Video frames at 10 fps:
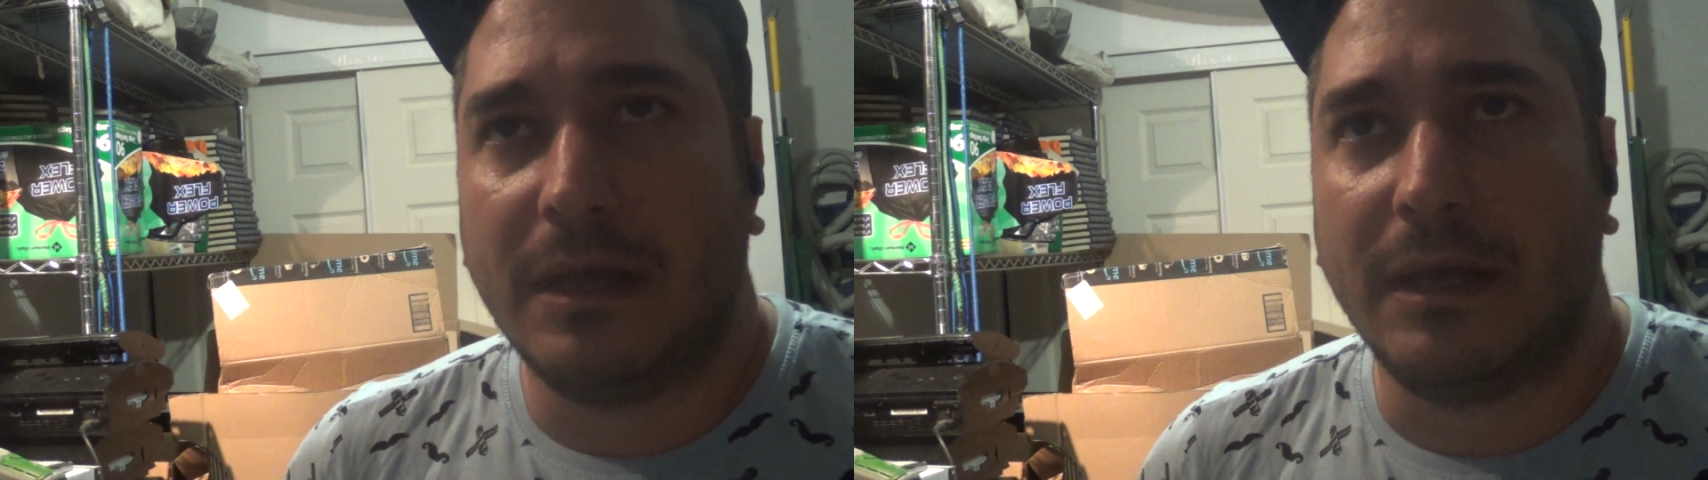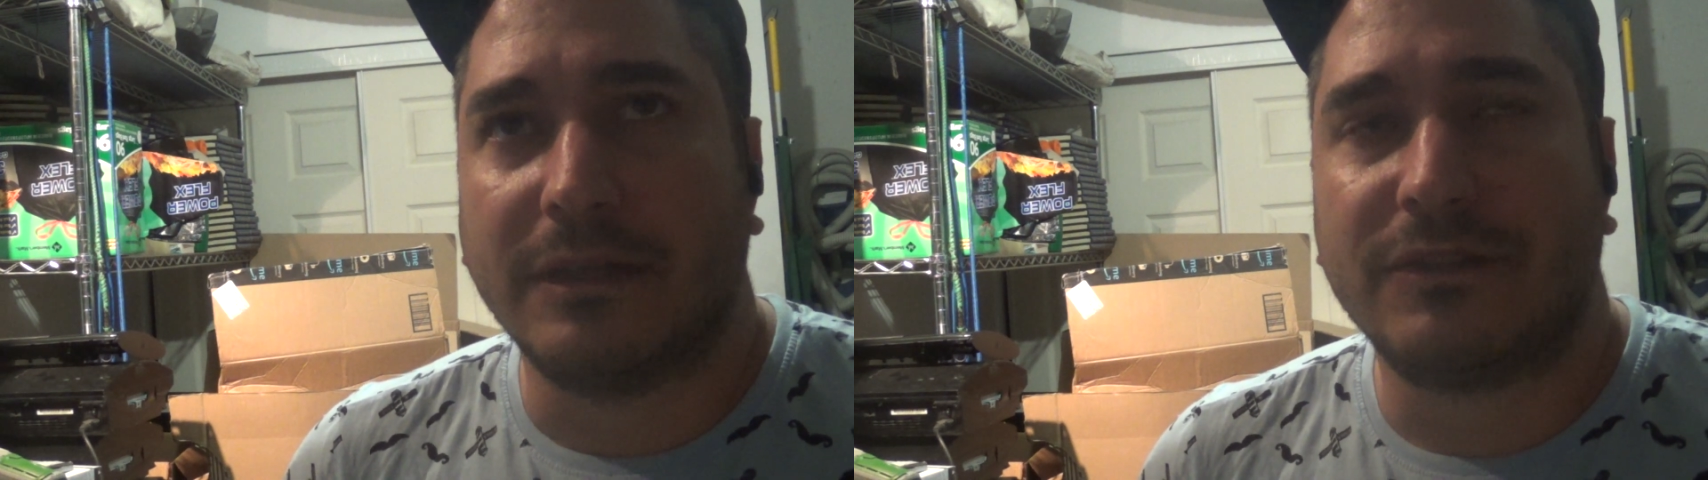
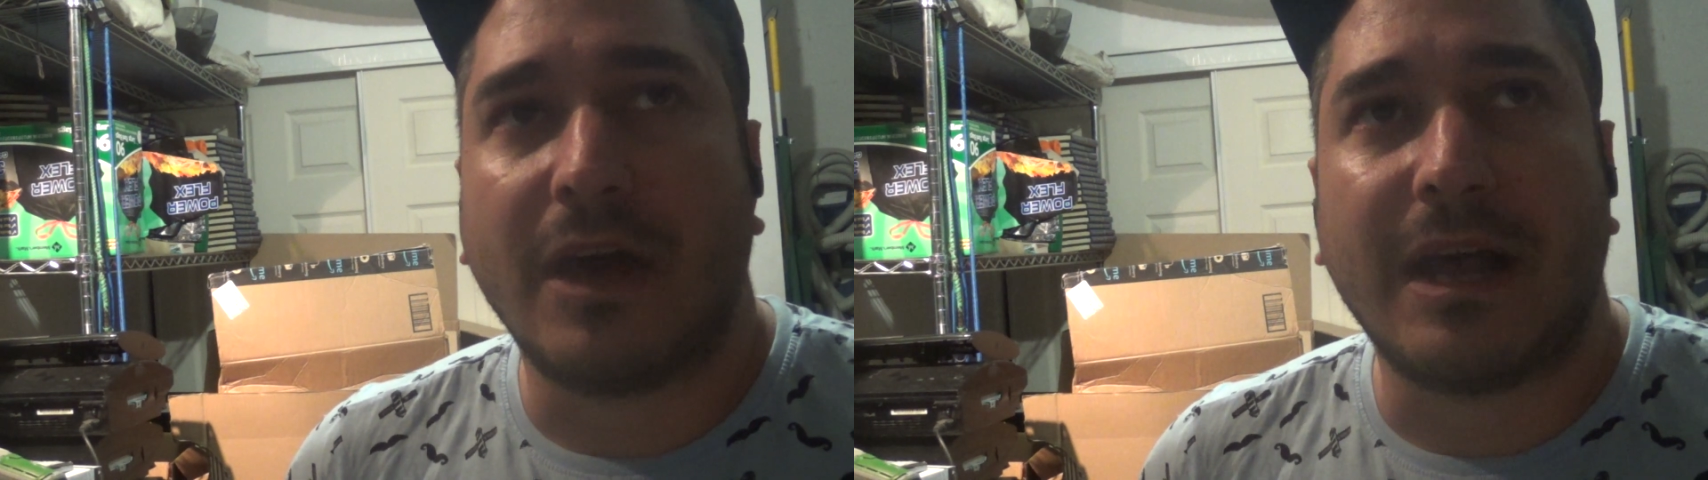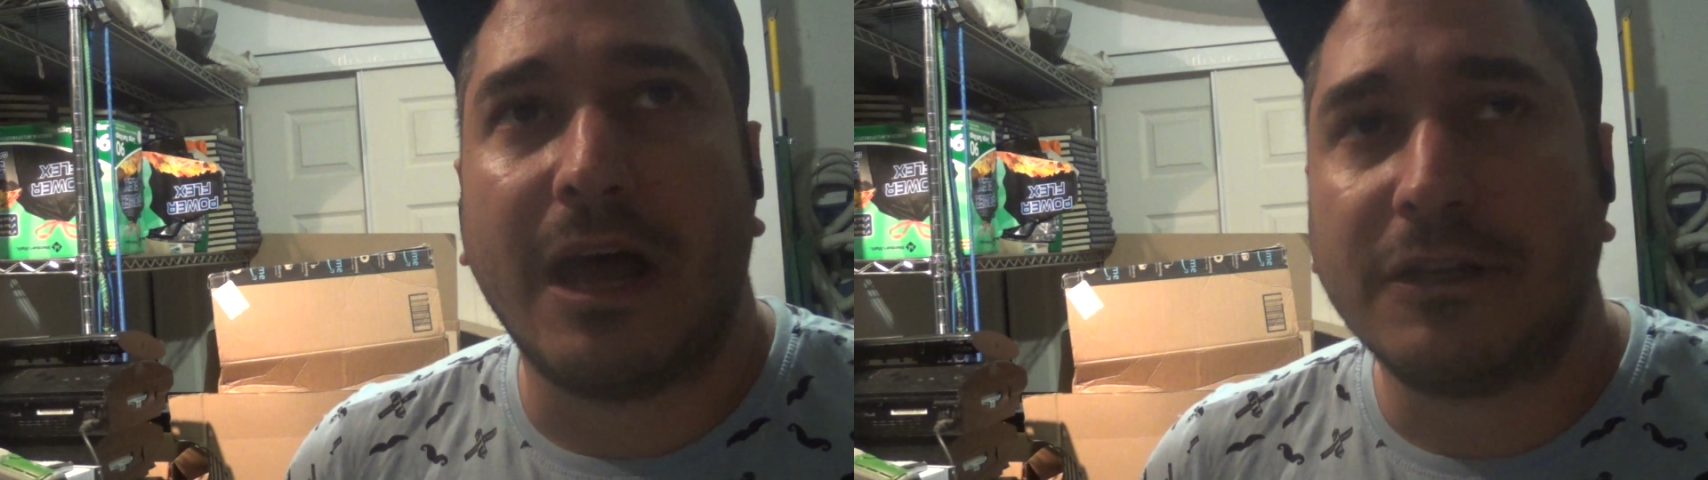It's
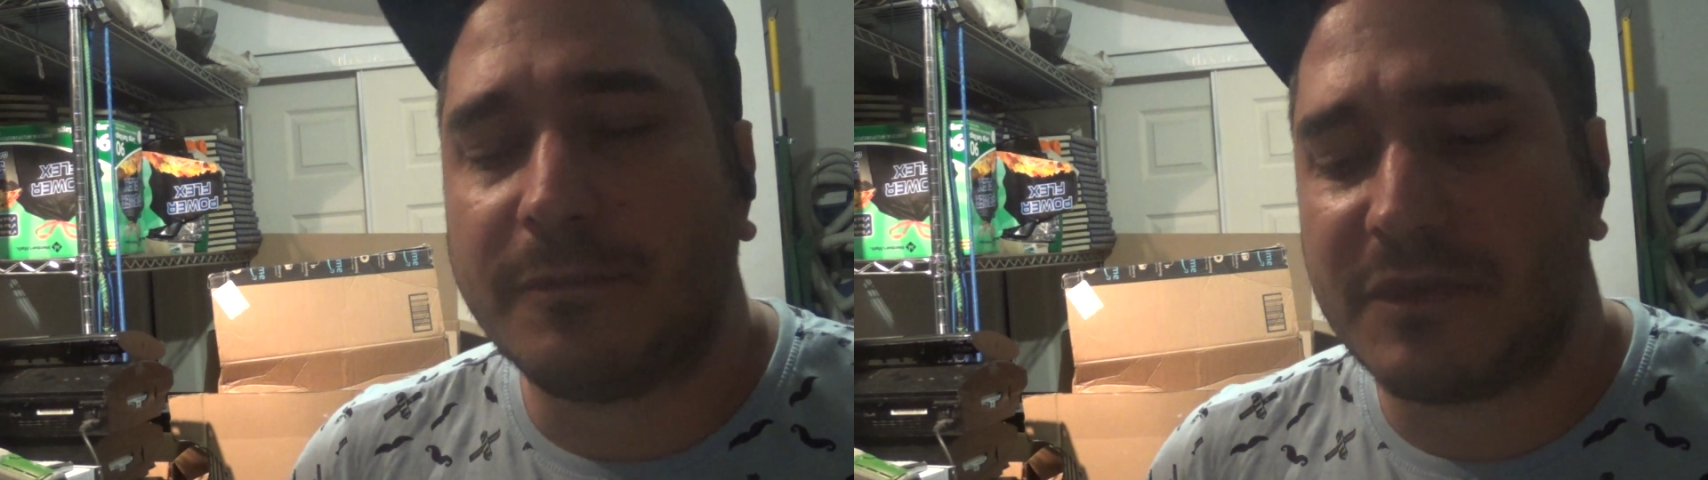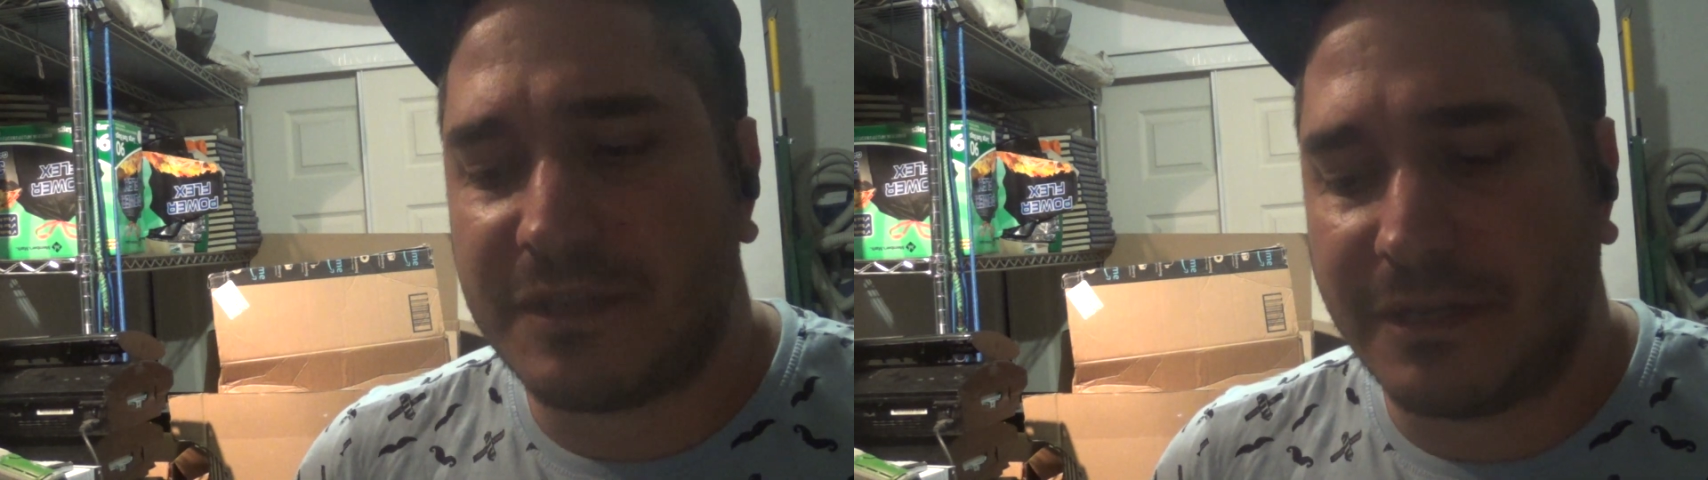not
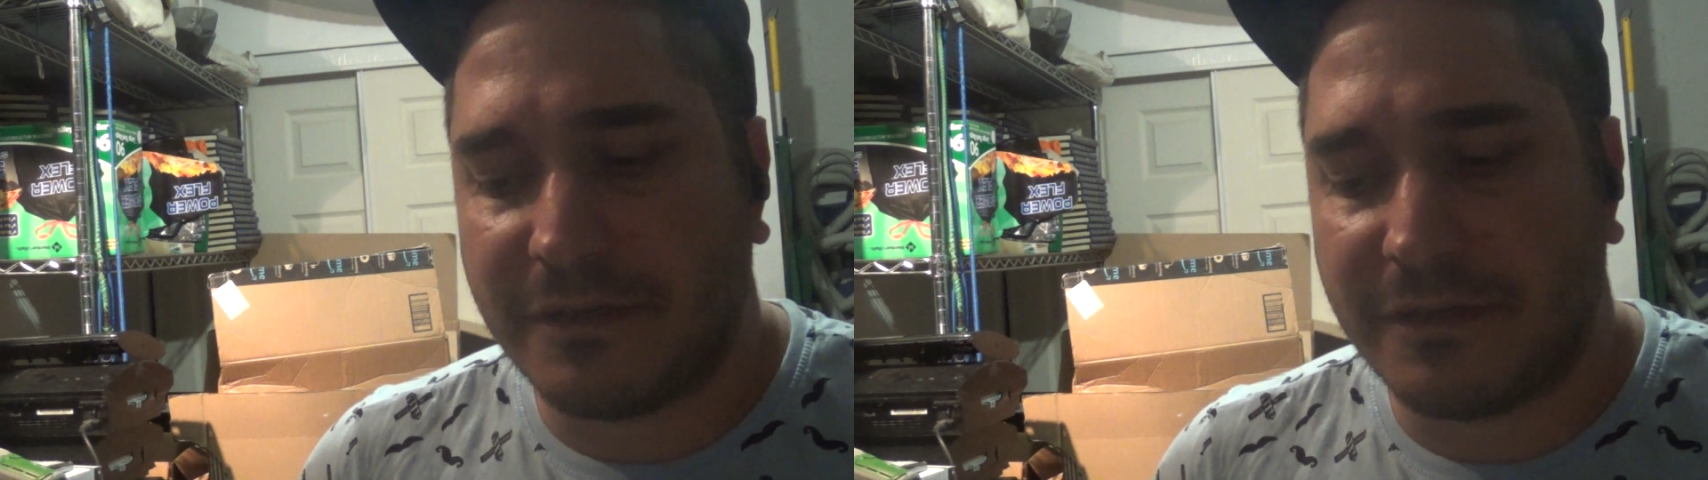100%